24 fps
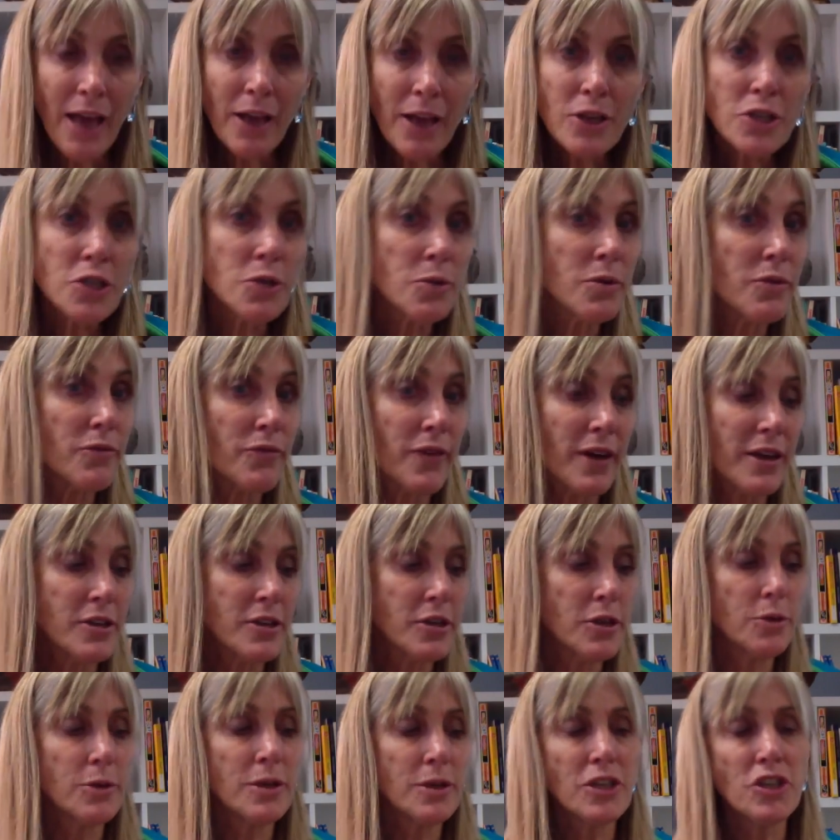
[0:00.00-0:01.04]
also invite
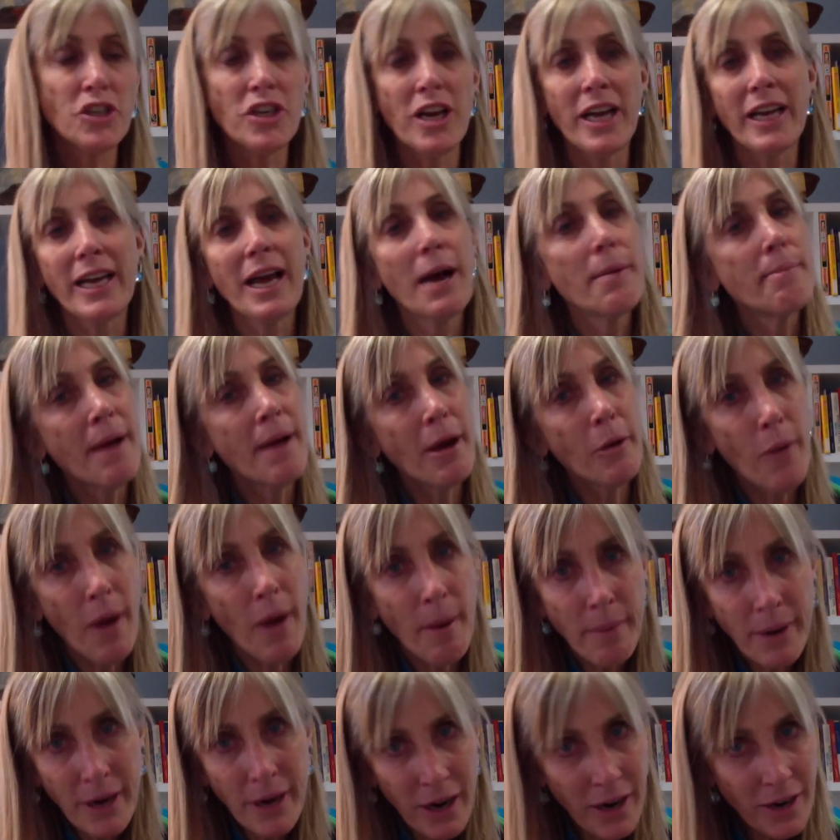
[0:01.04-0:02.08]
you to check out my
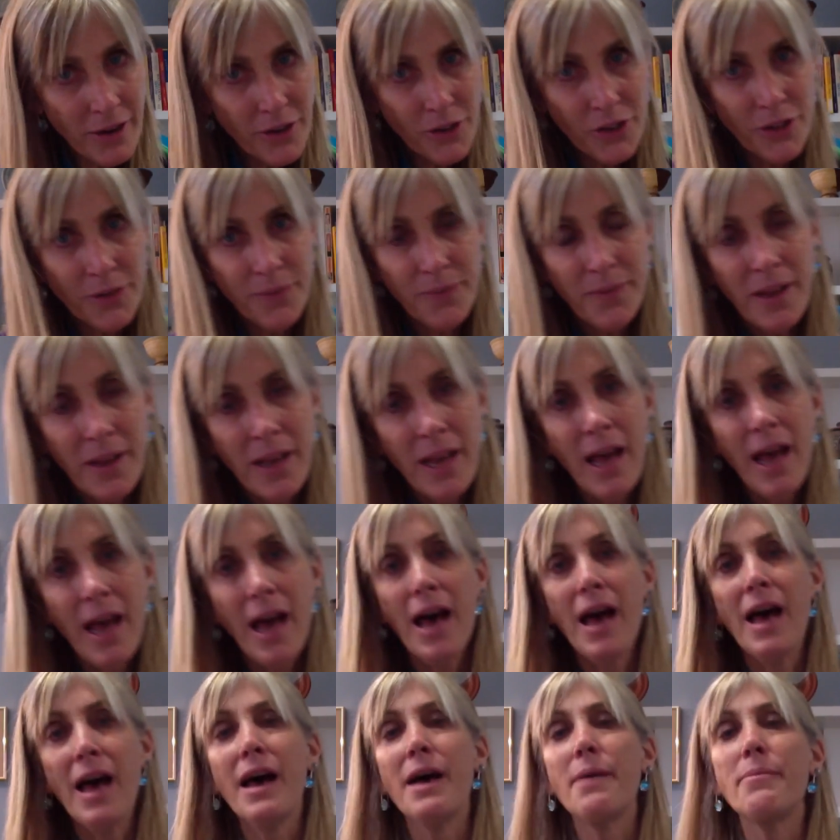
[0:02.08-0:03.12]
webinars
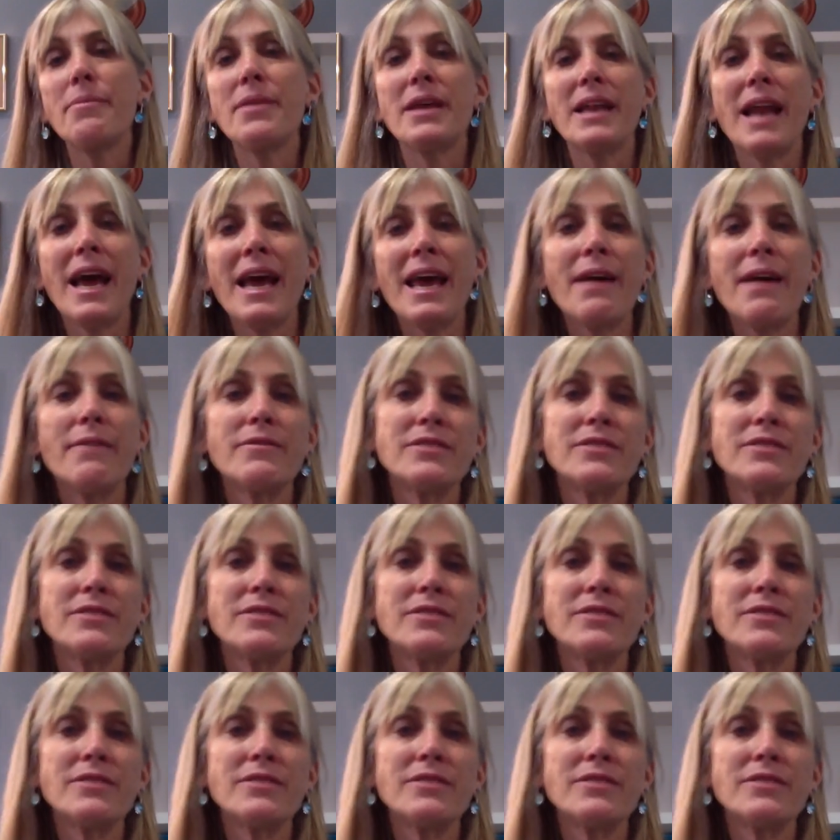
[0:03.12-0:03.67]
that I have